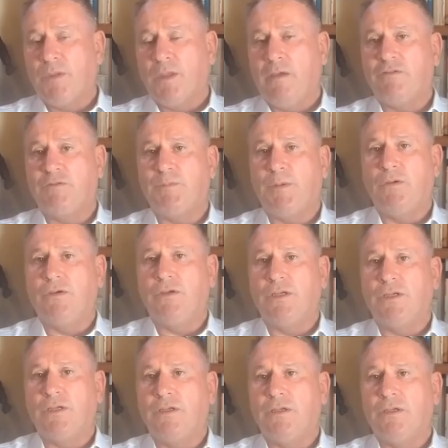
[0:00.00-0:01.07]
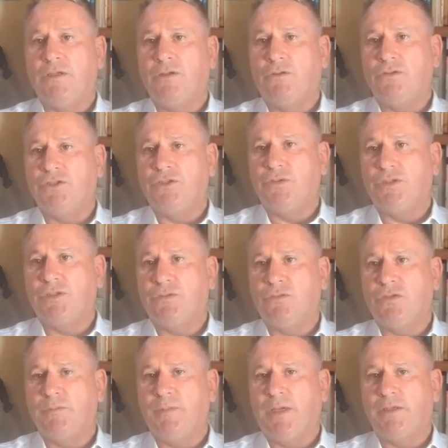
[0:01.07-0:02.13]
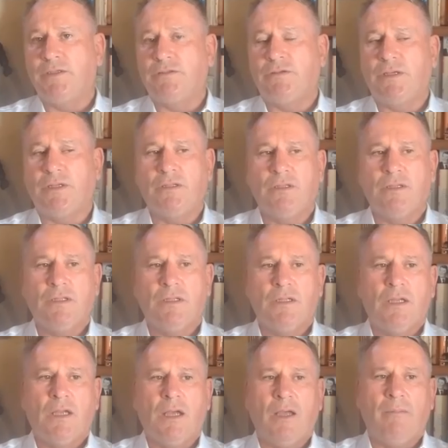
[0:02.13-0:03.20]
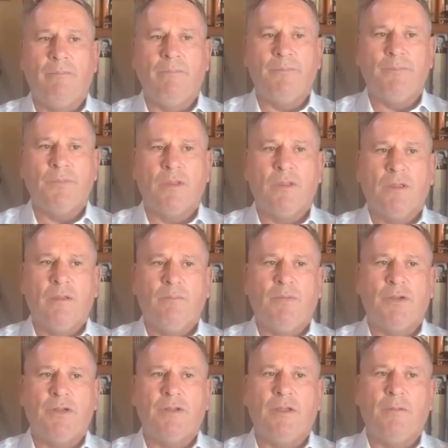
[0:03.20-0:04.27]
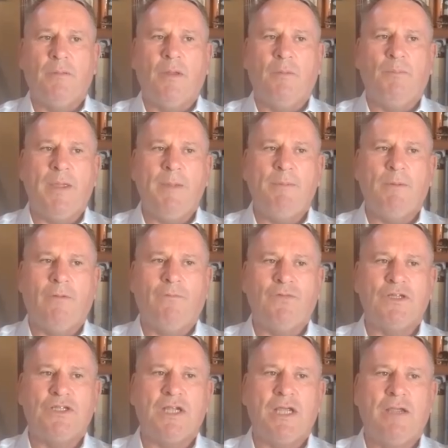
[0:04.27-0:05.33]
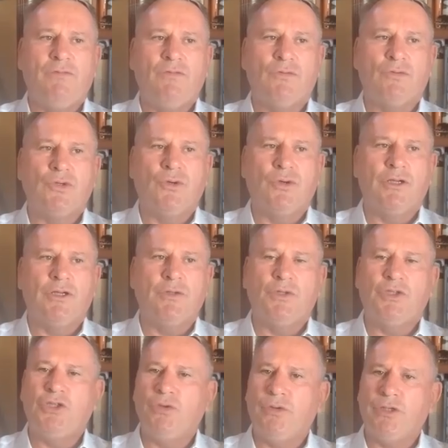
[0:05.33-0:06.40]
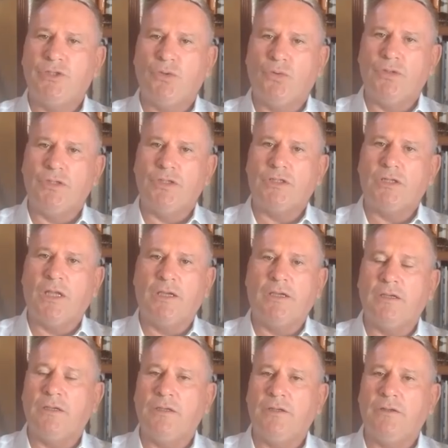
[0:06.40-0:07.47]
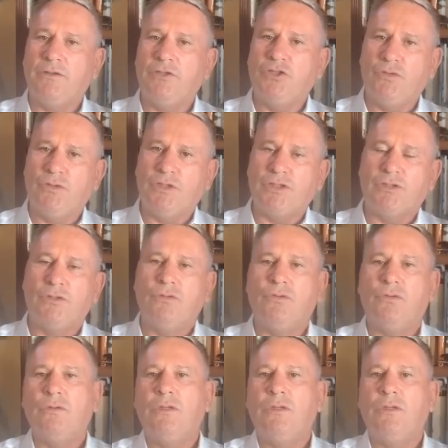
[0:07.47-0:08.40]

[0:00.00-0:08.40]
I've spoken at, at non-Jewish schools about Israel. Um, but and, and people often say, if you're talking to a Jewish audience, like a you know Jewish school,